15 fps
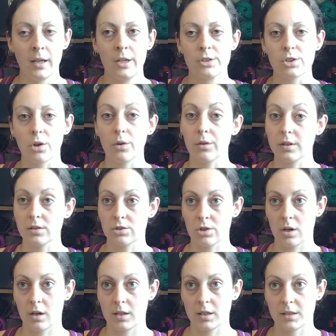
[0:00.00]
So this
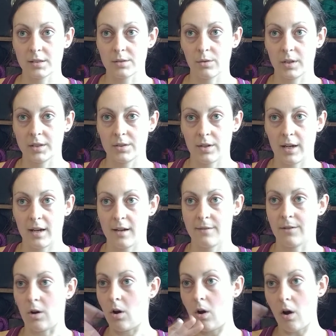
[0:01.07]
chart is going to
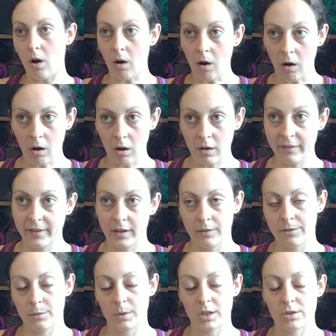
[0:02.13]
have all of that
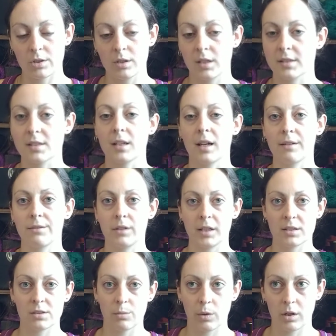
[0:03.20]
information. It's going to have
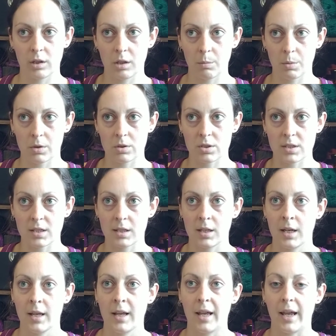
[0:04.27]
links to where you can purchase it,
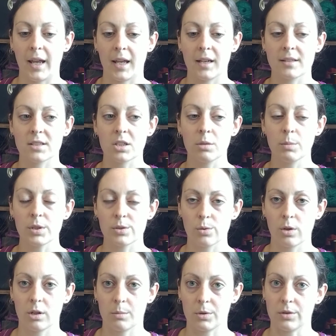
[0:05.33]
and it's going to be
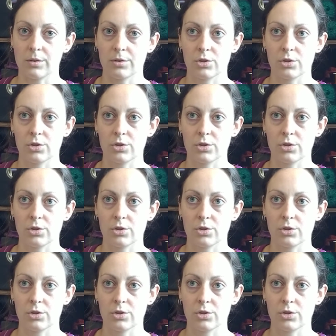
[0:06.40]
sortable.